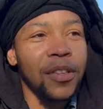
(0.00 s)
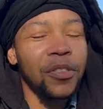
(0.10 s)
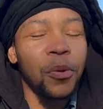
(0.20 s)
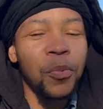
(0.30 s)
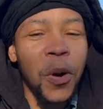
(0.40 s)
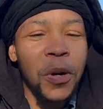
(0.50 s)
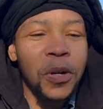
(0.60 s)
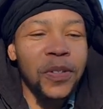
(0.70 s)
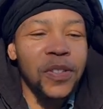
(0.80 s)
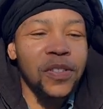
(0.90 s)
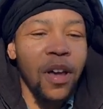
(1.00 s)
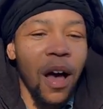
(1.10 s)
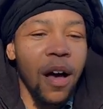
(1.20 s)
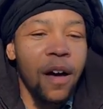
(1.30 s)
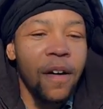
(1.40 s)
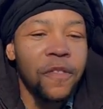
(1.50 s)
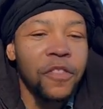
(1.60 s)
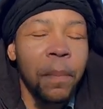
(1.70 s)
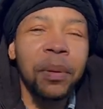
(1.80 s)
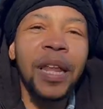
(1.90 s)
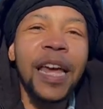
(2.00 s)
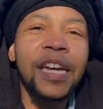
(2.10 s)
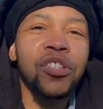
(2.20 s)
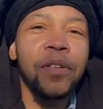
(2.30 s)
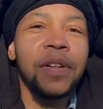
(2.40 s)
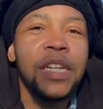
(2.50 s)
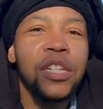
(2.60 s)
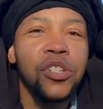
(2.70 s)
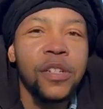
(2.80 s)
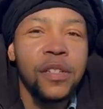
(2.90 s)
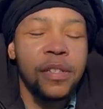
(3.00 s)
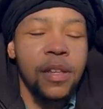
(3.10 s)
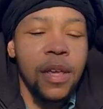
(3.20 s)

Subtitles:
the words of the Pledge of Allegiance.